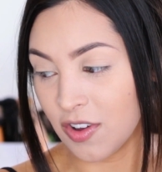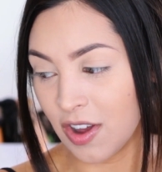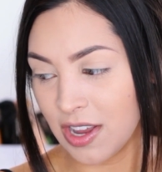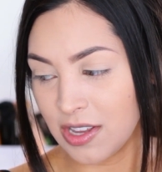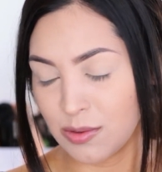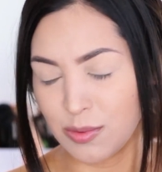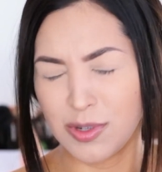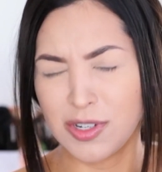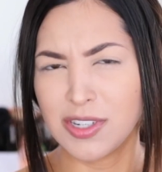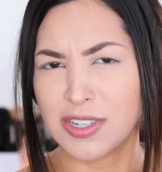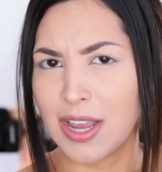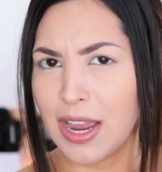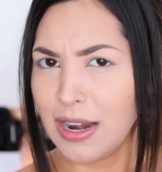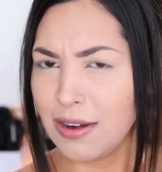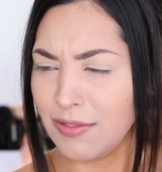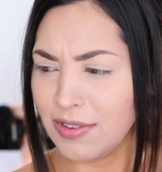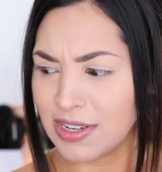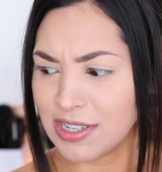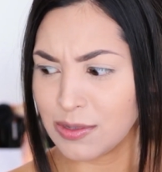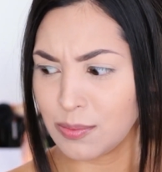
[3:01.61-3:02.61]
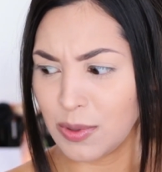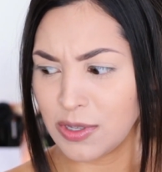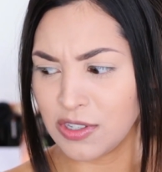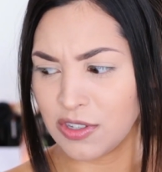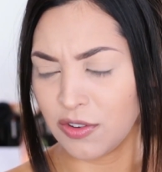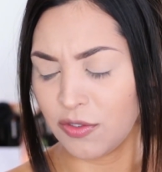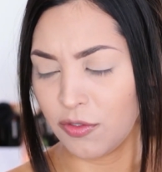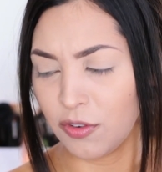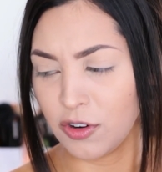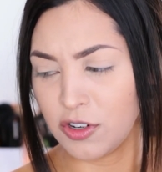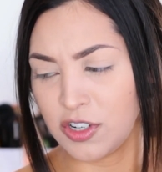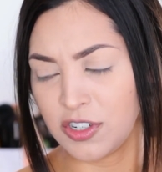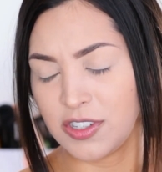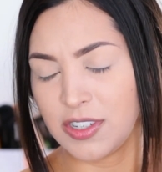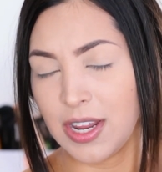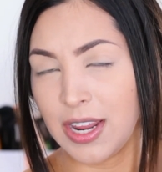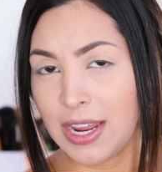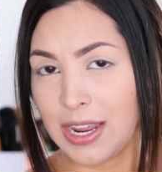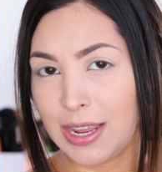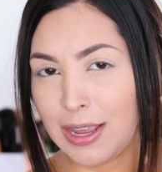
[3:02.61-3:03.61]
you guys, which is kind of expensive for
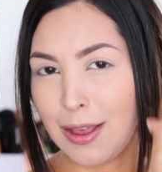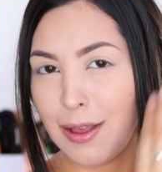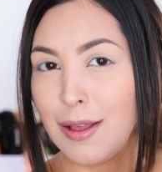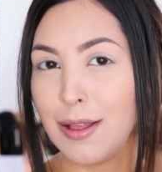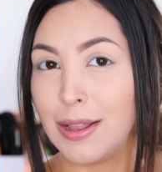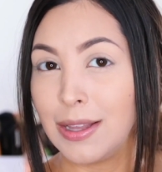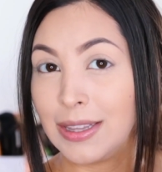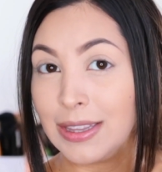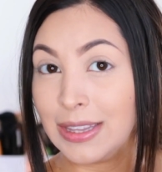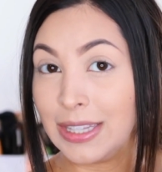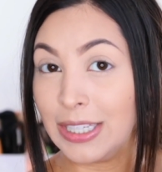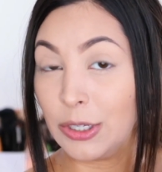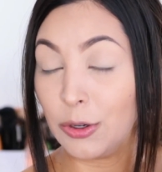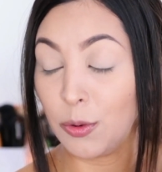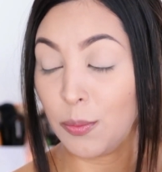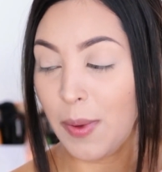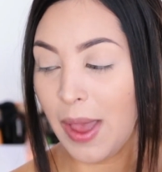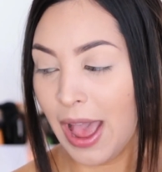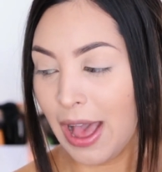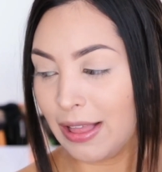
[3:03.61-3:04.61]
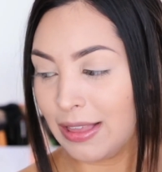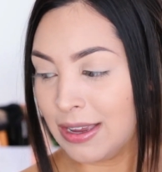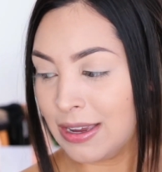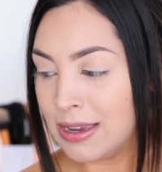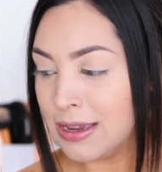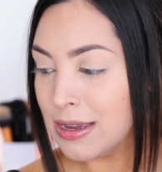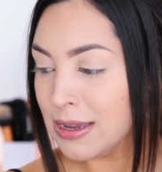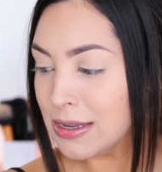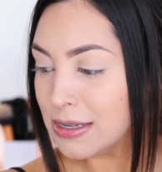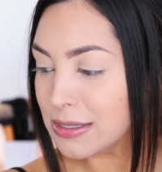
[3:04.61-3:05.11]
just a little palette.